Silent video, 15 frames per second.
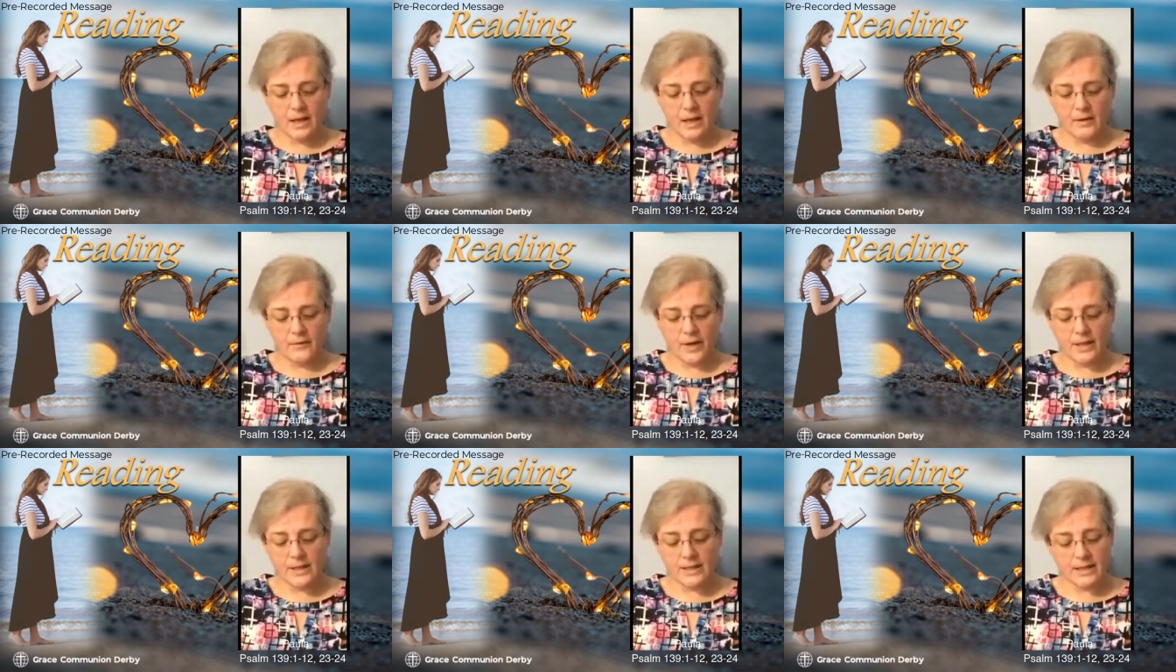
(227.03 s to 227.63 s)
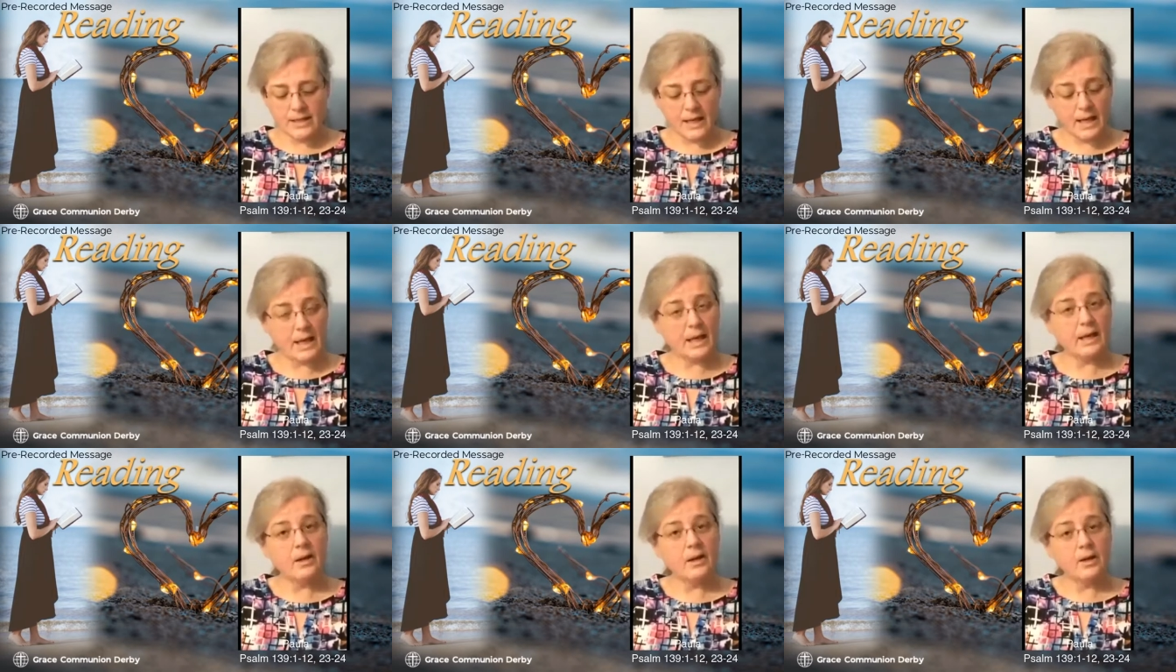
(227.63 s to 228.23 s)
If I
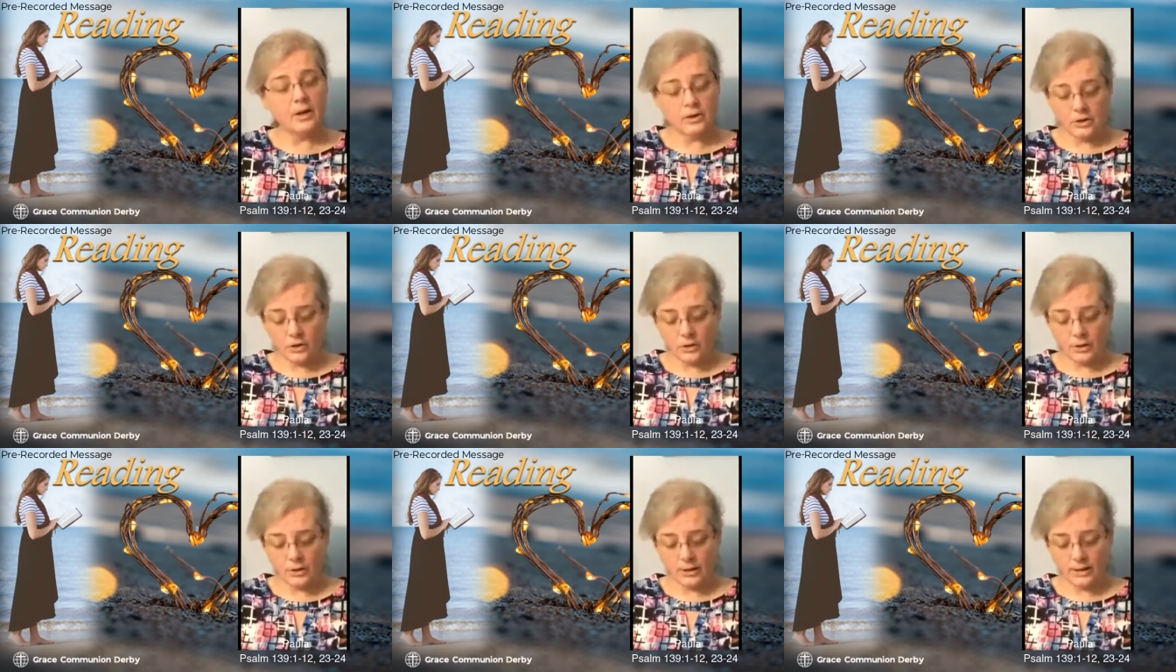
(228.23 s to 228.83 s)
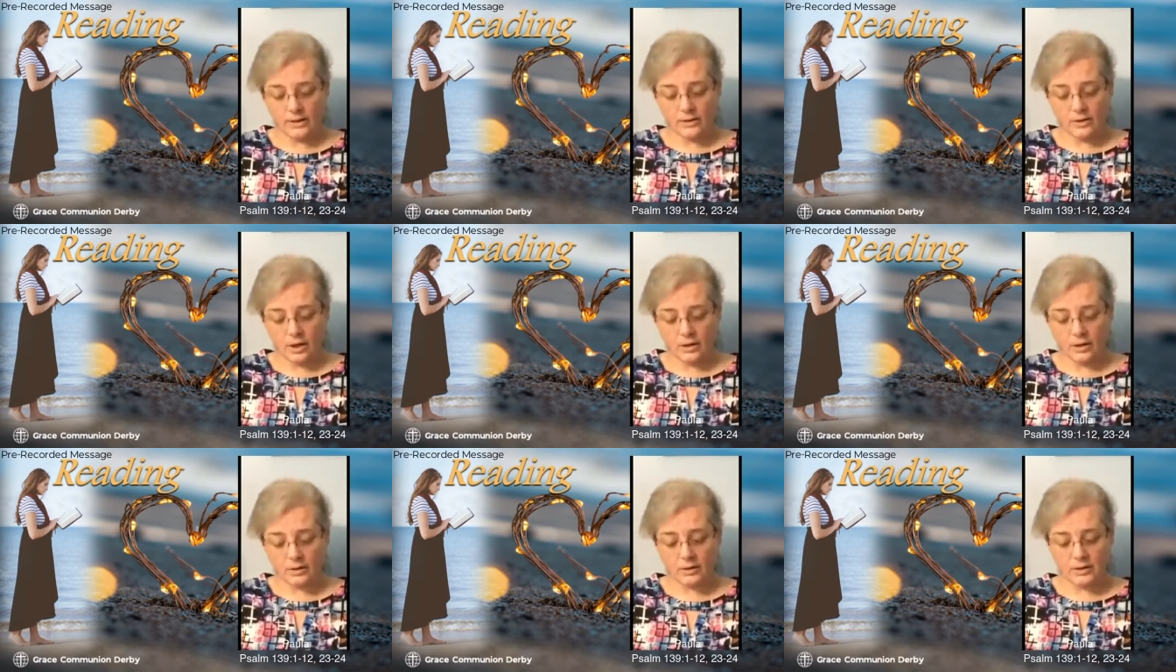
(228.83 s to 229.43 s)
say, surely the
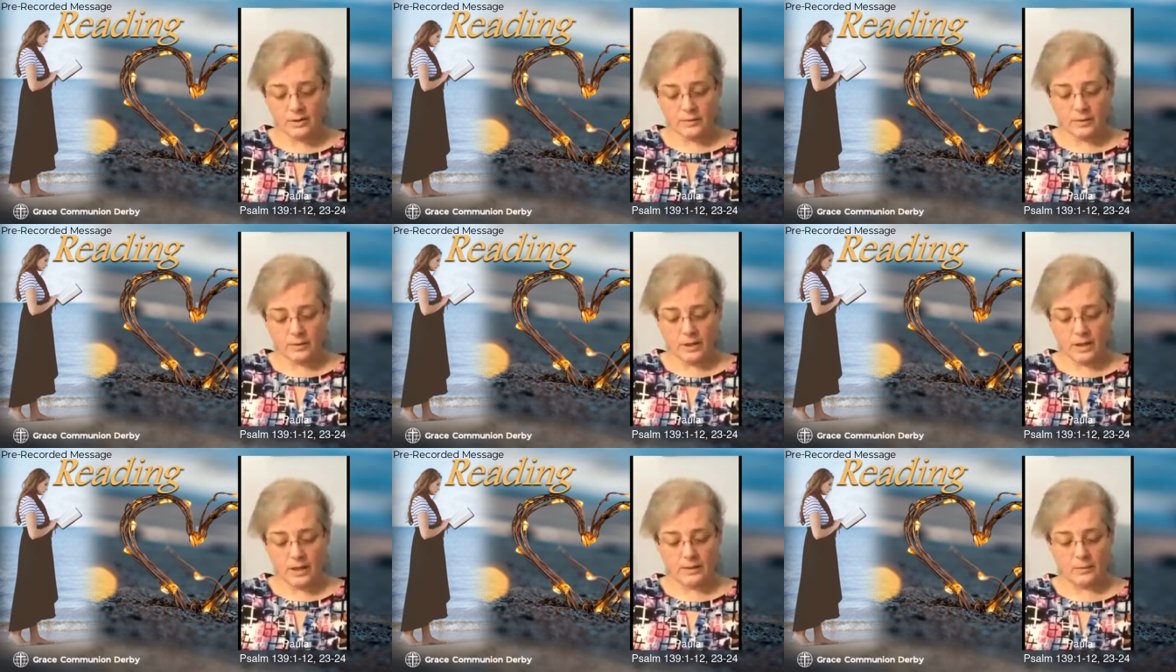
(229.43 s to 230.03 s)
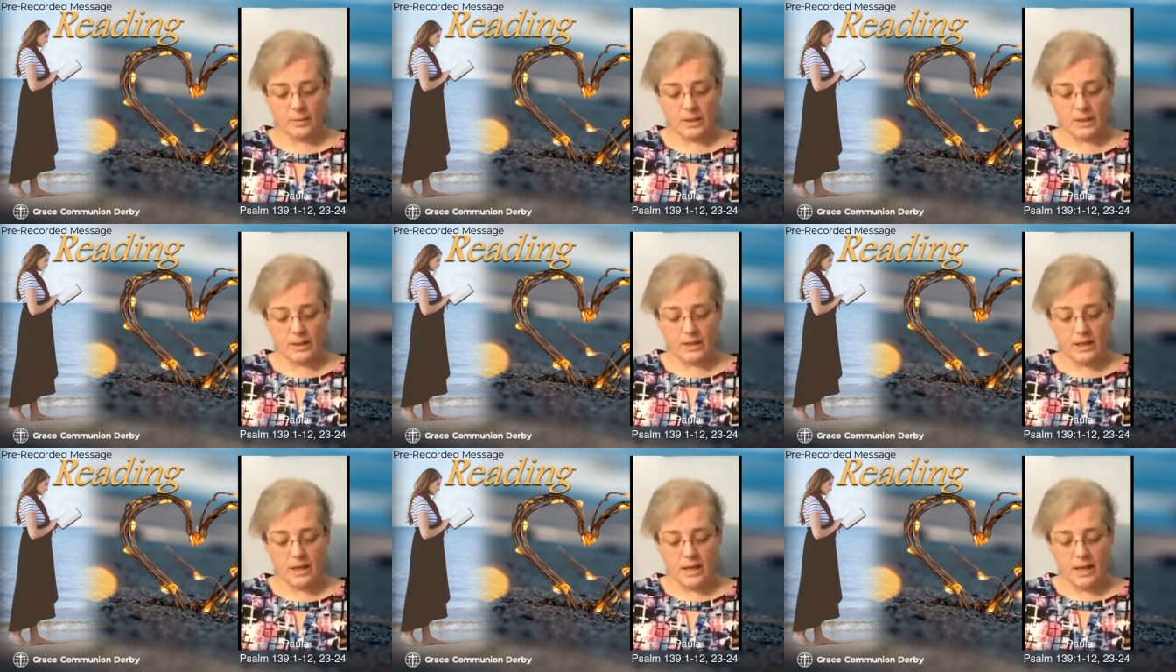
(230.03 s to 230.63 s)
darkness will hide
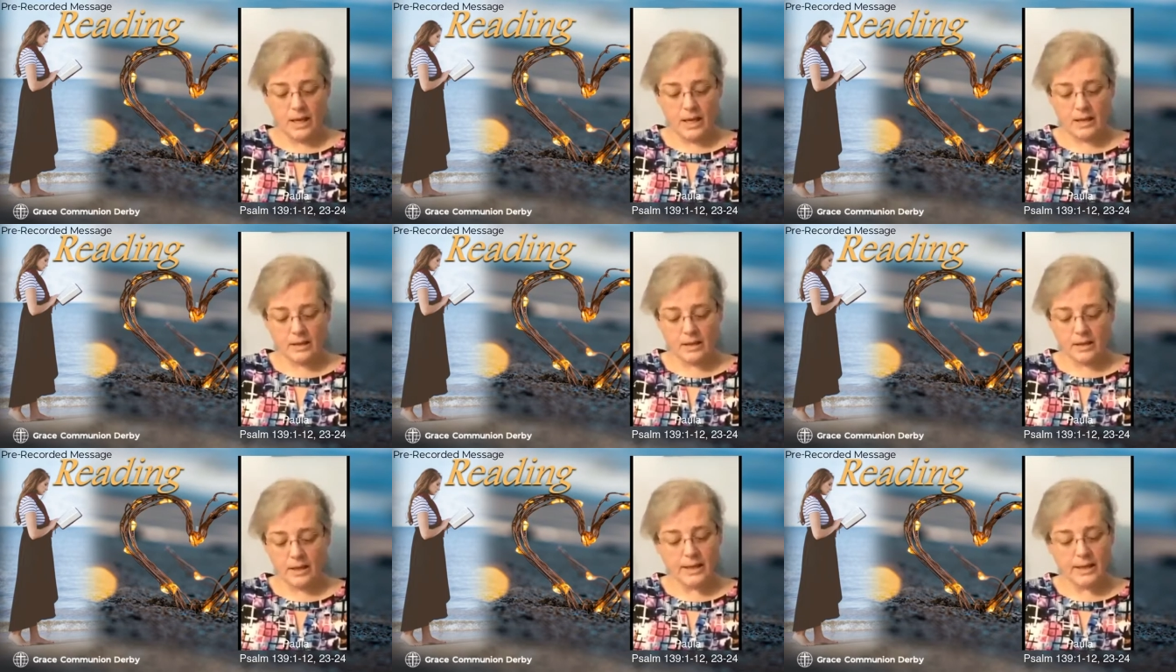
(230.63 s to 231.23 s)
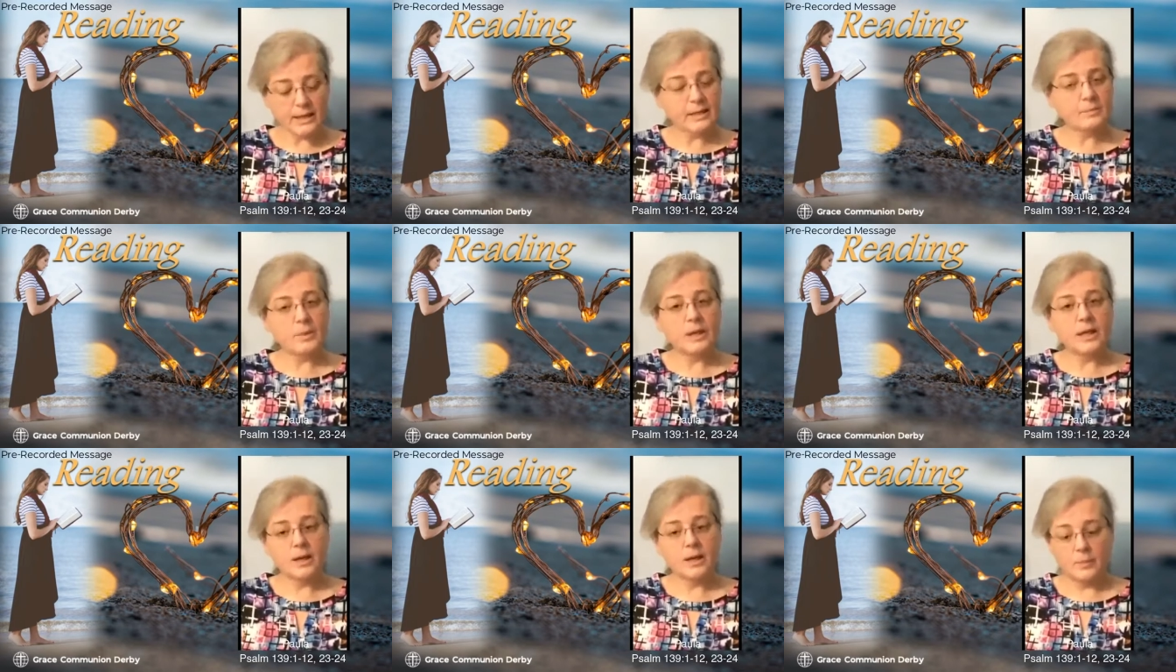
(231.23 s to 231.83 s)
me, and the light
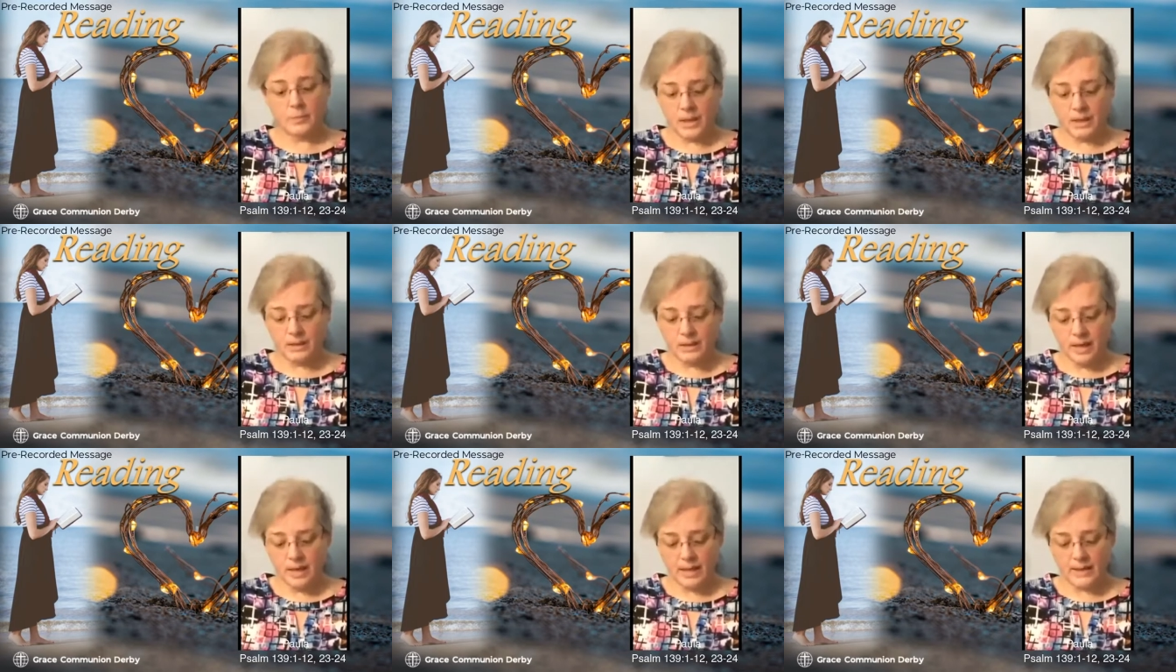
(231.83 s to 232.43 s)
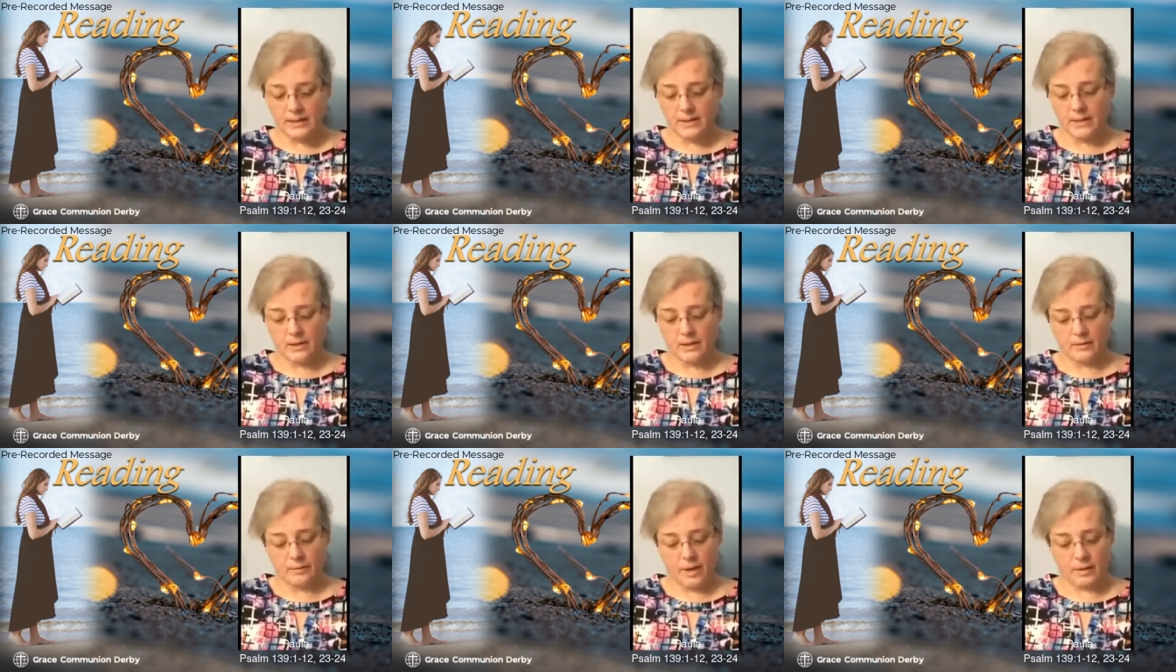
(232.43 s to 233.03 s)
become night
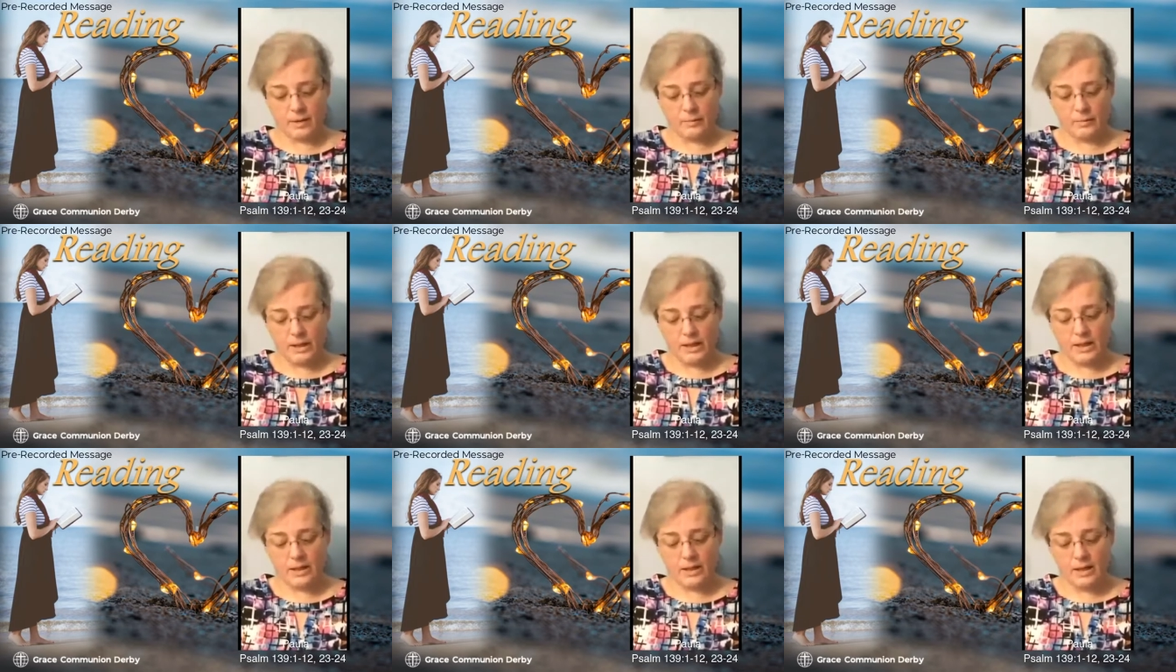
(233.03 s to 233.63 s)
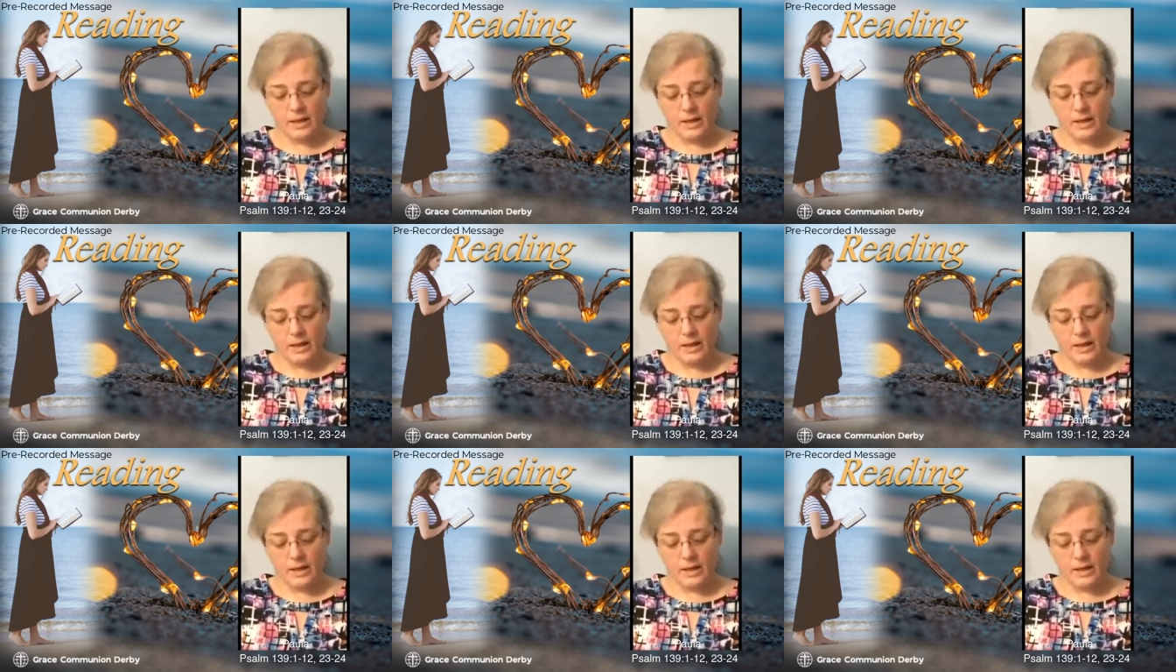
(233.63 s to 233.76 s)
around me,